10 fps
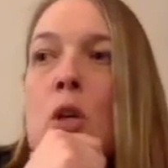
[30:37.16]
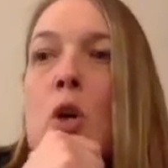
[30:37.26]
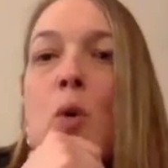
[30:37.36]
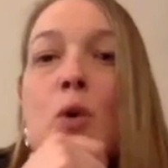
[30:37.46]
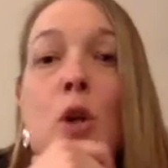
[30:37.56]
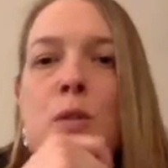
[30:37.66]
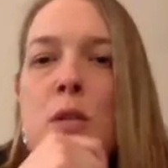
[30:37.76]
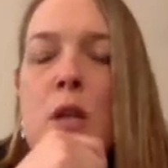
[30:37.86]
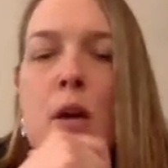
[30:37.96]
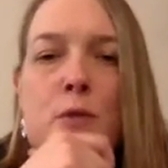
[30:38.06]
close
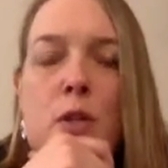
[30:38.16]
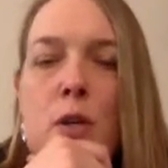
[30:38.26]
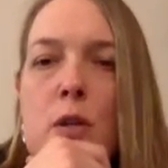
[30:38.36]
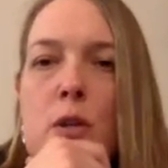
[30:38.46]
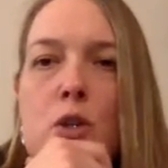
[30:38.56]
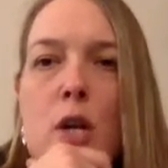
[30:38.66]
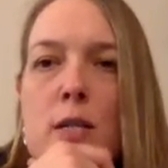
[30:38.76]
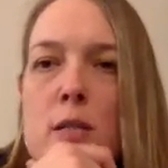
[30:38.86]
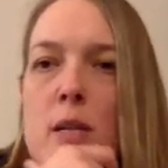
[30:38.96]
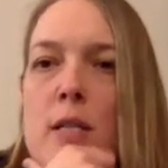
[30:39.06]
enough to the
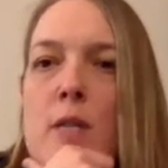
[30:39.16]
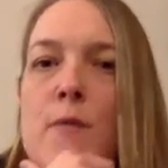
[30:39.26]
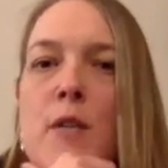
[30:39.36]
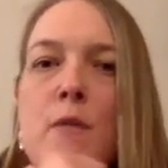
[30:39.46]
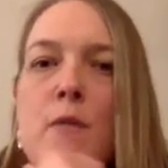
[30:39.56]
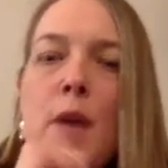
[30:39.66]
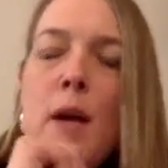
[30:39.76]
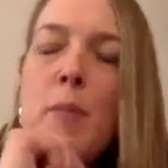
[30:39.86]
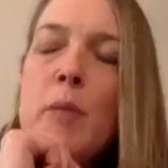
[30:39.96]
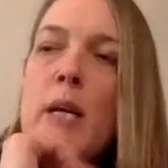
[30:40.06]
Tri-Cities to visit
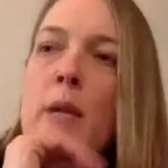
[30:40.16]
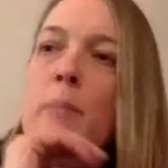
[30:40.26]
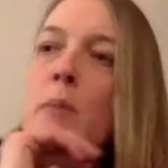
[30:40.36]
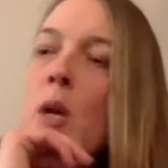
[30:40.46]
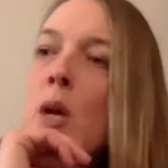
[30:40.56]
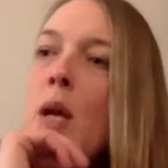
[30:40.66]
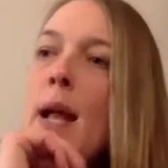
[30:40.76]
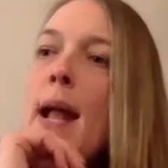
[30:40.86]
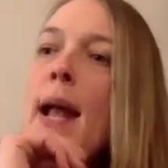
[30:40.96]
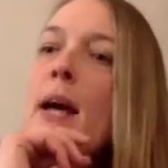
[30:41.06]
family.
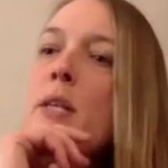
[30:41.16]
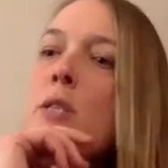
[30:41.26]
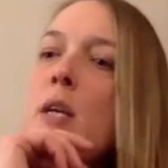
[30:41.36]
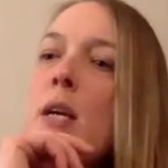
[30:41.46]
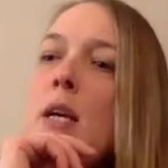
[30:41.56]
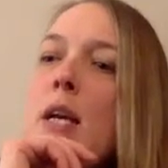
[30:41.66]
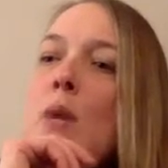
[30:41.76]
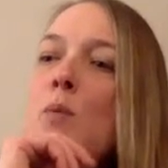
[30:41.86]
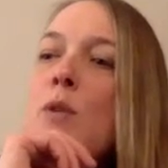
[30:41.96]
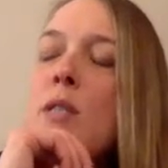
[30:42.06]
And it
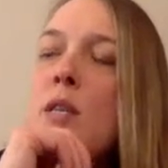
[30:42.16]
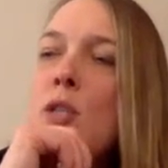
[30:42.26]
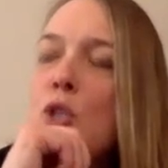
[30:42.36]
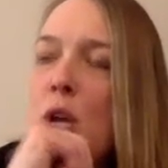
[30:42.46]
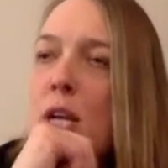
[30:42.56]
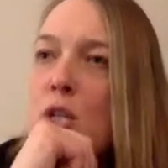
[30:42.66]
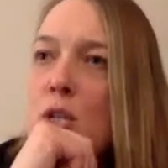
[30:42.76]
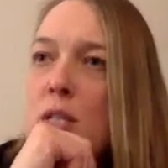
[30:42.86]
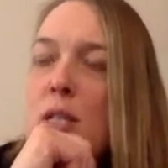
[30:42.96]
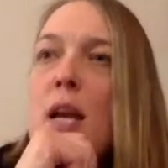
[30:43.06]
was the
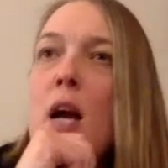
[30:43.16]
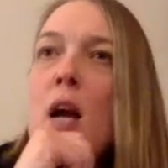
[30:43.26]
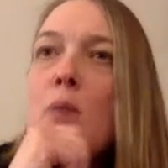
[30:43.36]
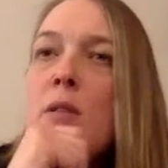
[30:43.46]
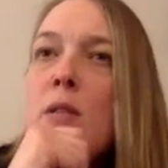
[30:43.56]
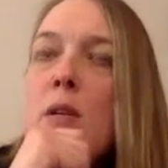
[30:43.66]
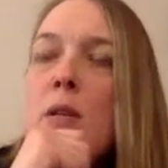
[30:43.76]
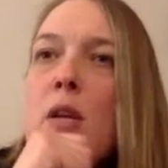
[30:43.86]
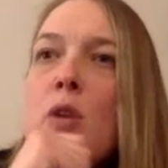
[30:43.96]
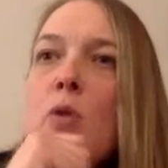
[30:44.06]
strangest thing. I was
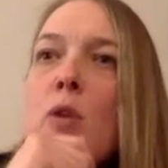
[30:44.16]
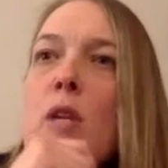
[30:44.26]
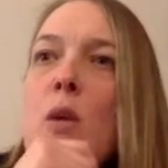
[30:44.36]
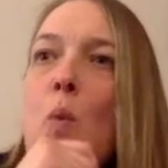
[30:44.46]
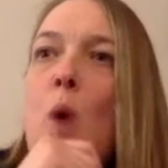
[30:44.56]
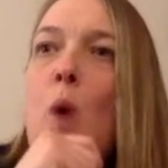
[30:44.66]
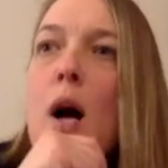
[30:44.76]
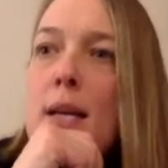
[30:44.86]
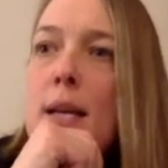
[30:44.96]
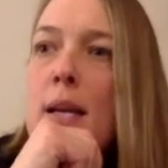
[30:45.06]
literally
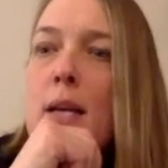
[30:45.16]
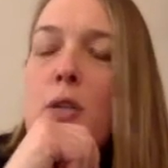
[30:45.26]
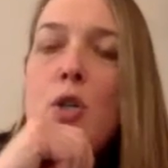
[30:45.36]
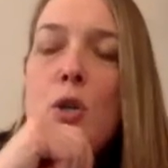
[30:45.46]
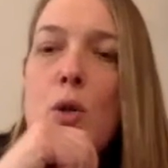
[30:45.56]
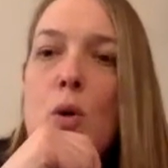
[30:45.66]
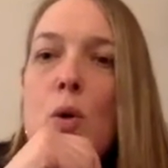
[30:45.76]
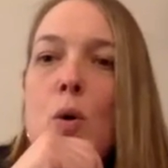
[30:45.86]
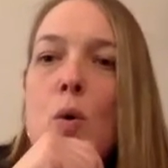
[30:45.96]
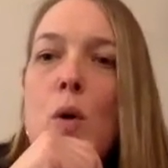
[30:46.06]
walking
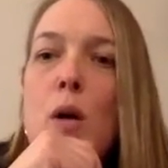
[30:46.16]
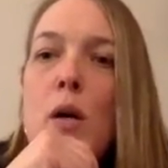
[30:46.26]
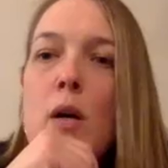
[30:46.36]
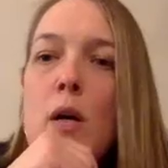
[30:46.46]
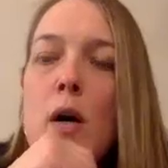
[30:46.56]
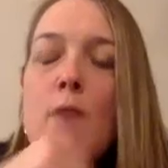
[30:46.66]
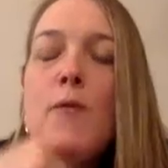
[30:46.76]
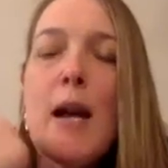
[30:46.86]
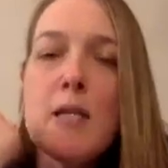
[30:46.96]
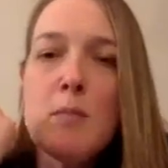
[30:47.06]
to a
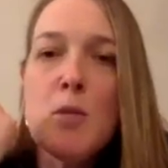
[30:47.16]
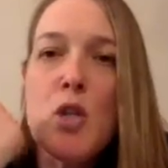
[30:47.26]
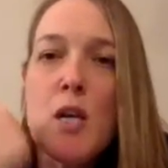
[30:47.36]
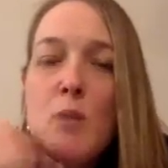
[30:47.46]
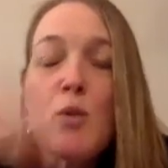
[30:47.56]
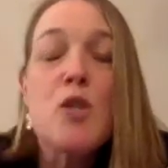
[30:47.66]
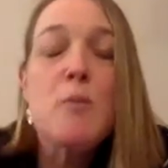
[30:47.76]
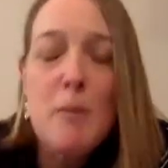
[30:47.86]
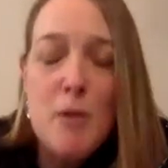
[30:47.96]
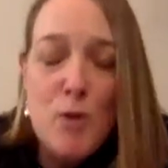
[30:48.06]
fax machine, which
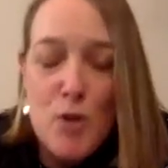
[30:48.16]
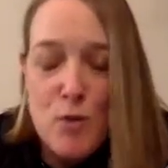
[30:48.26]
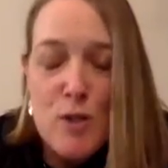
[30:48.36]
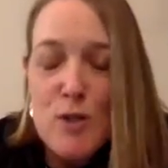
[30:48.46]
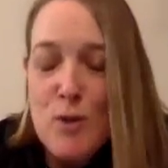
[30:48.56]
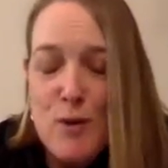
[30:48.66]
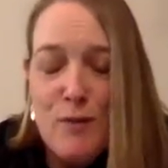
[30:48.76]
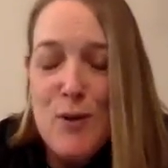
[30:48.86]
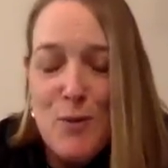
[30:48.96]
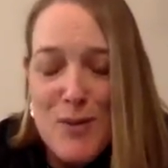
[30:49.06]
maybe your students don't
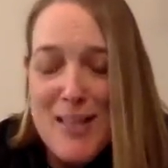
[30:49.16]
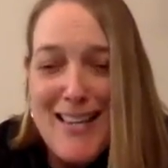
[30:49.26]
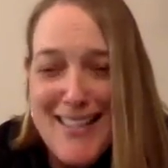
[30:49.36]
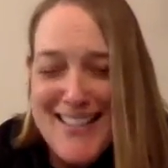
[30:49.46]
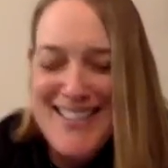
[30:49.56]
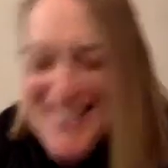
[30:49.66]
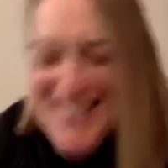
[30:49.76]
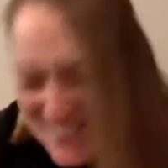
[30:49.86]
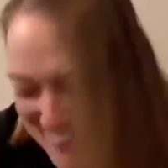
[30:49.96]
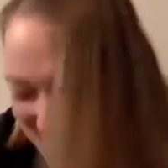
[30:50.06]
even know what that
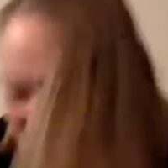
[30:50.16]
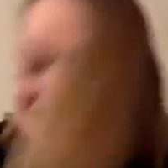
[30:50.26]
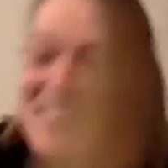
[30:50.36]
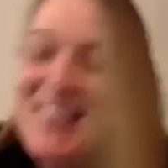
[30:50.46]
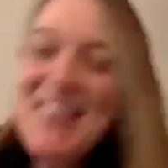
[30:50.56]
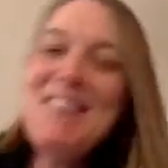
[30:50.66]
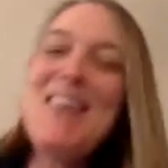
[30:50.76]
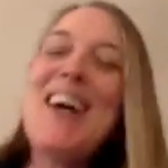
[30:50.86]
is. But